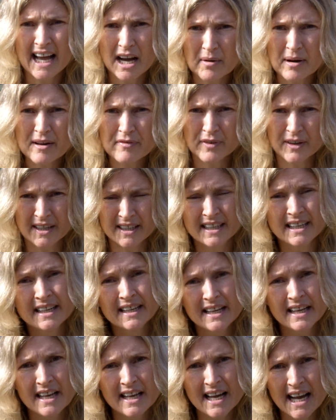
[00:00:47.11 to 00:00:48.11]
However,
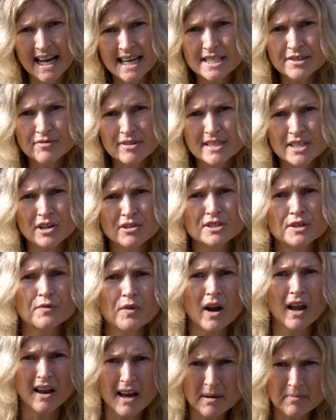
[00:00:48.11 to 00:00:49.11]
as a result
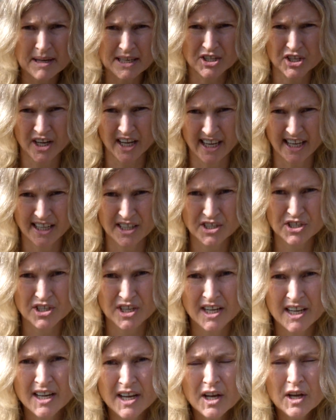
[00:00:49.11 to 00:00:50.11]
of climate change,
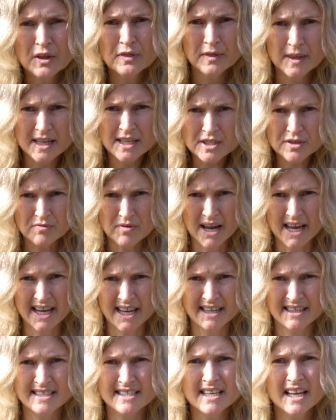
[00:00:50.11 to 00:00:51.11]
these
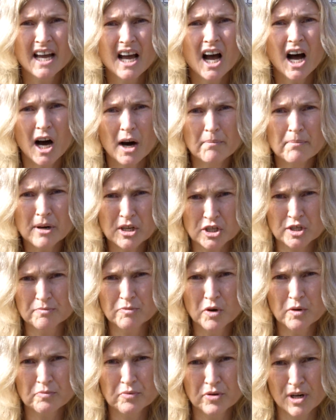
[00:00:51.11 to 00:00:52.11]
rains are
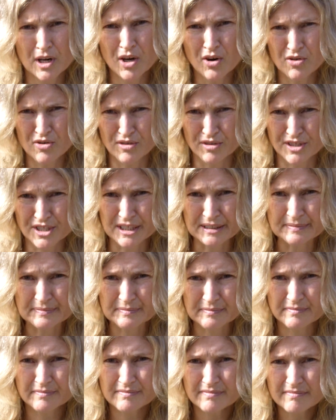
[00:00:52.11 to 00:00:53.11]
much more prolonged
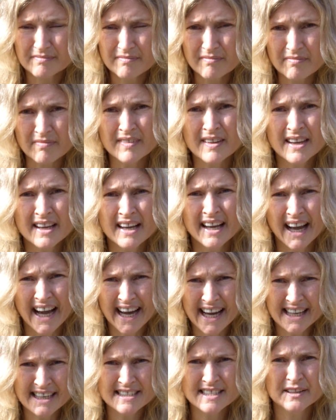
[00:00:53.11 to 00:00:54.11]

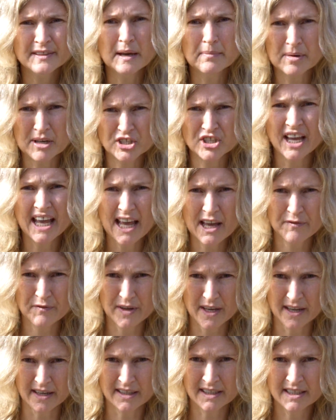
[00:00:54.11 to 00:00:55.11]
and they're much
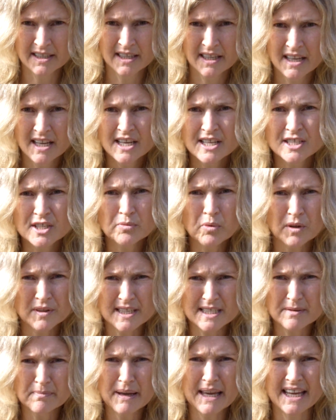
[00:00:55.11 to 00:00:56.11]
heavier. So what
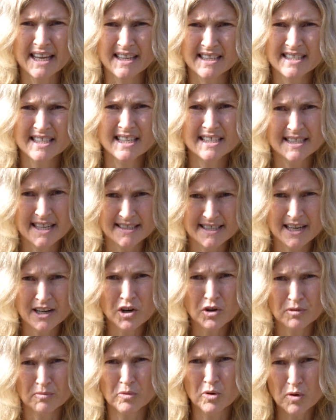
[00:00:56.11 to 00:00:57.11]
this means is there's a
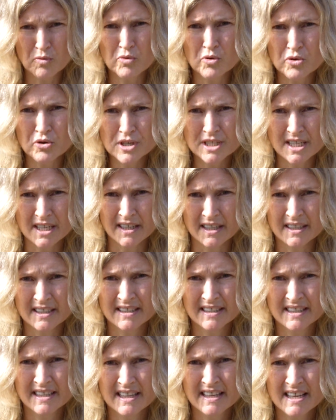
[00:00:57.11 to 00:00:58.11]
lot more water.
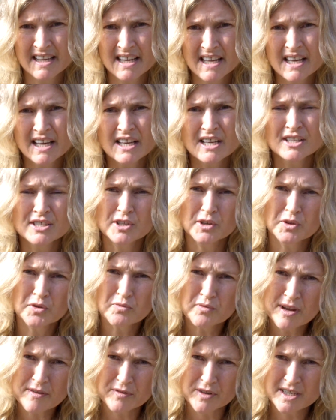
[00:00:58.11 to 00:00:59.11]
So
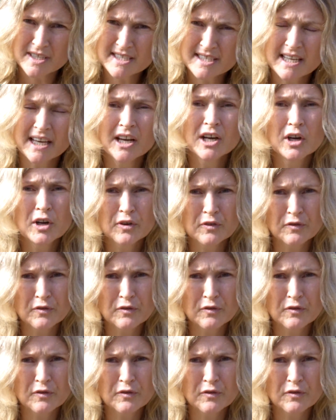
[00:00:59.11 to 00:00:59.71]
the rivers